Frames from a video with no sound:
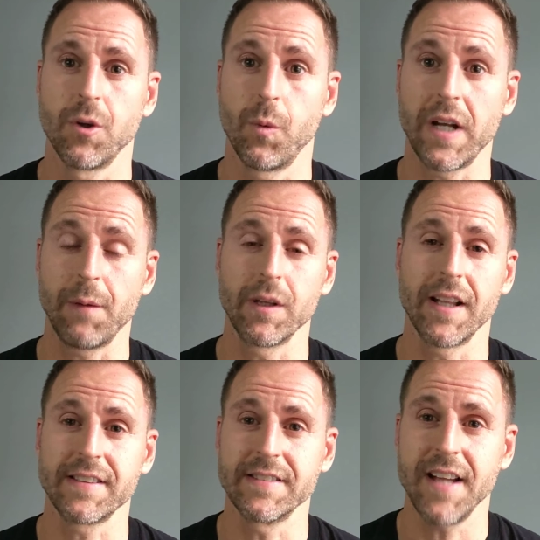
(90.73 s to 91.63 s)
So, what I would
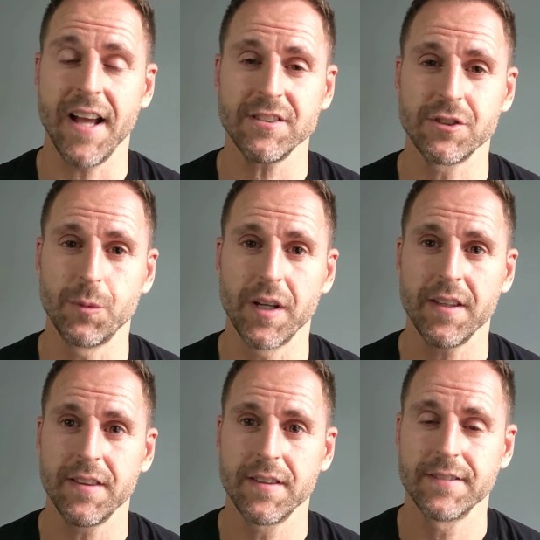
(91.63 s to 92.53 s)
like to task you
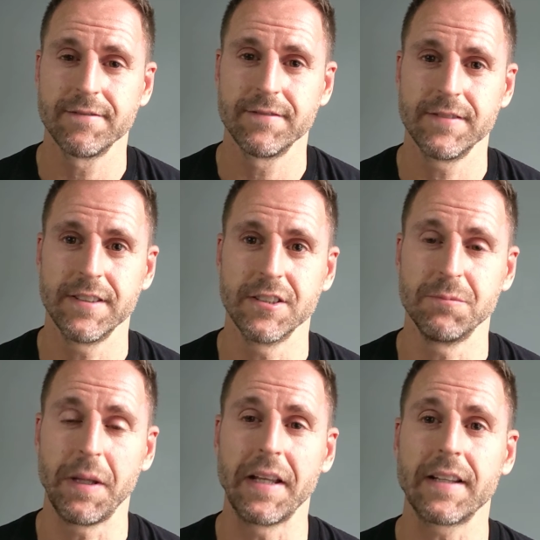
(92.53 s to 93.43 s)
with is
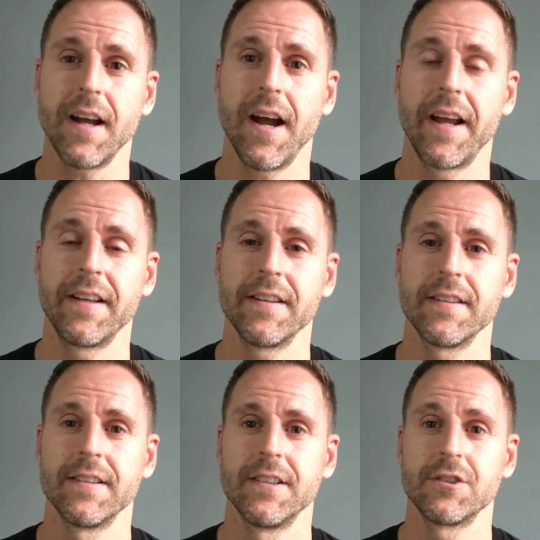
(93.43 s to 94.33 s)
being kind
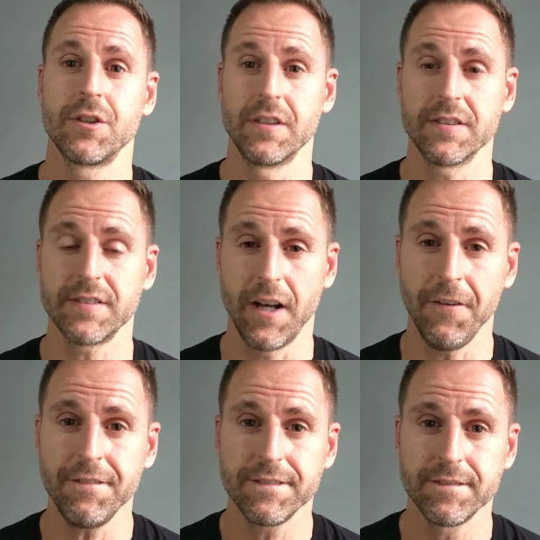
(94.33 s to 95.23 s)
to
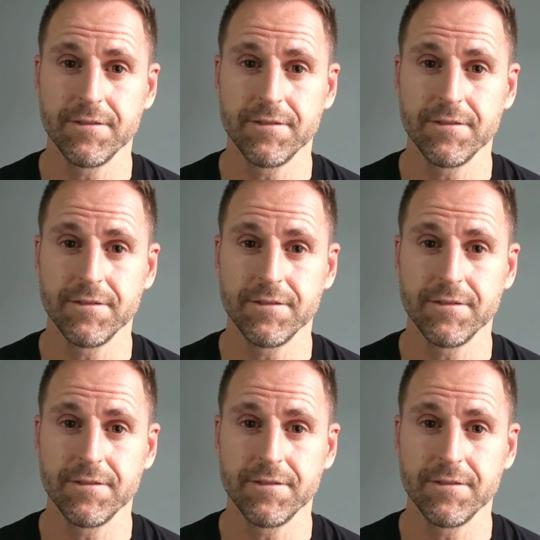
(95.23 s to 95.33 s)
yourself,